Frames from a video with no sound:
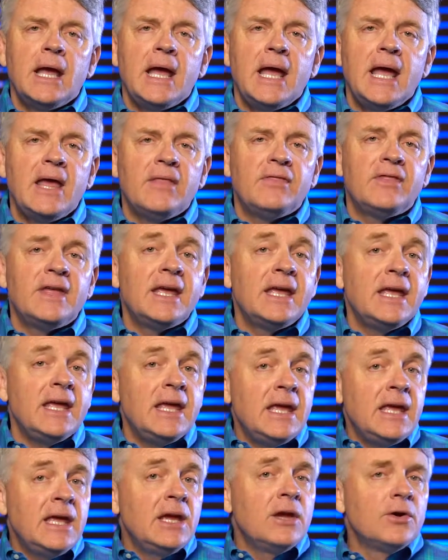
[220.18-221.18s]
and the
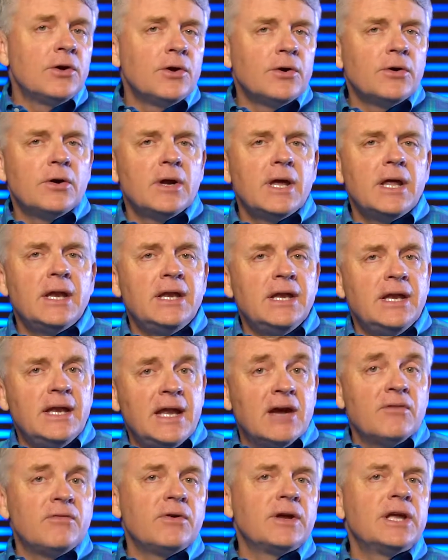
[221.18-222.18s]
ear
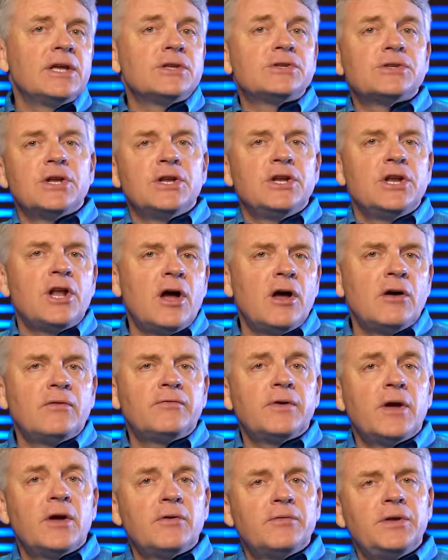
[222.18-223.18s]
never gets enough
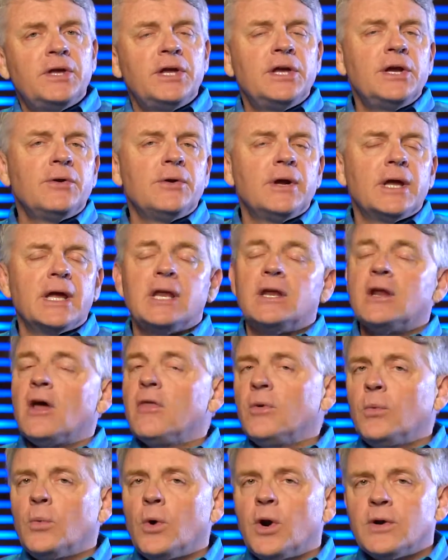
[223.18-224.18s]
of hearing. In
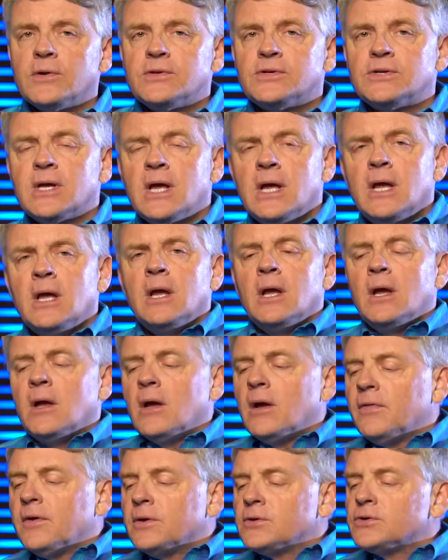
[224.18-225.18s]
other words,
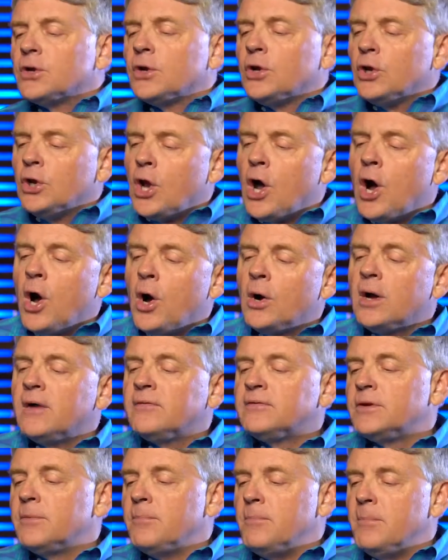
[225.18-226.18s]
there's a law
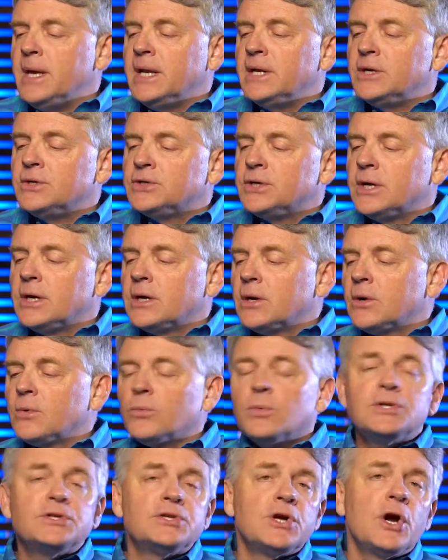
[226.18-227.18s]
of diminishing
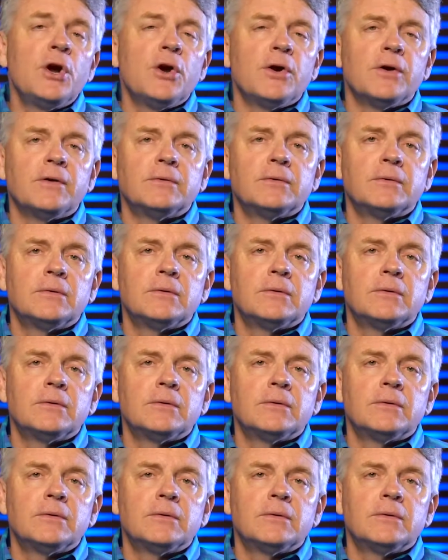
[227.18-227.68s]
return,